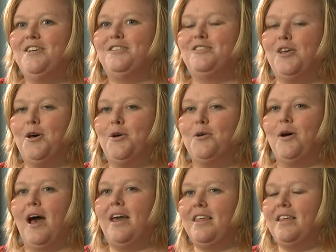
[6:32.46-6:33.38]

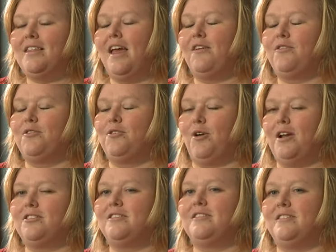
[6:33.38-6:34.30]
So I think they have a
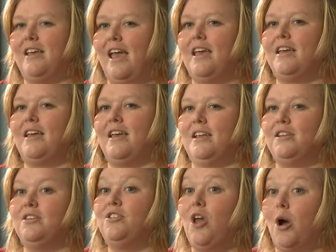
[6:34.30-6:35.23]
greater stake
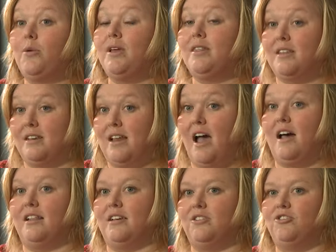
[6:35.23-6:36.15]
in knowing the
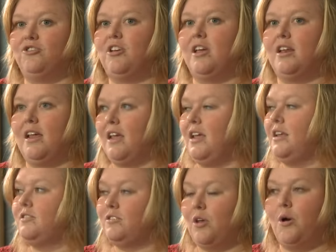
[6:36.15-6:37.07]
knowledge.
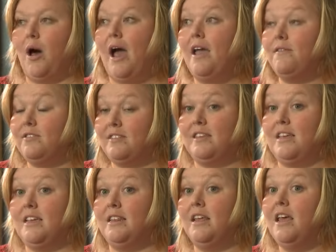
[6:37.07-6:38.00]
And so I have
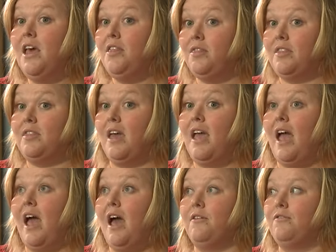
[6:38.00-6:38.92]
seen that they
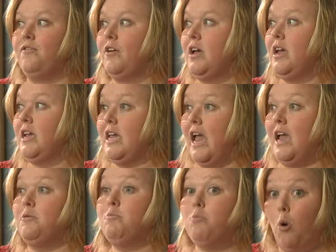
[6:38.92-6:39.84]
have
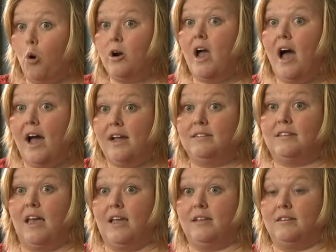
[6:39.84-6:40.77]
gained more
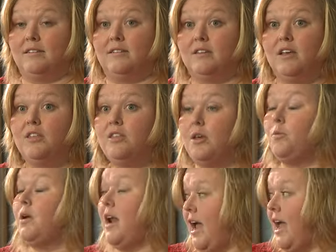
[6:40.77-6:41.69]
content than
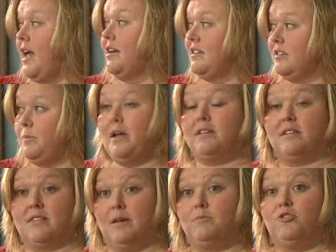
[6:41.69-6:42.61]
what I had
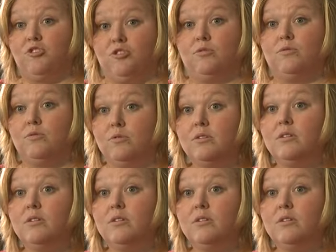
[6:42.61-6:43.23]
expected them to.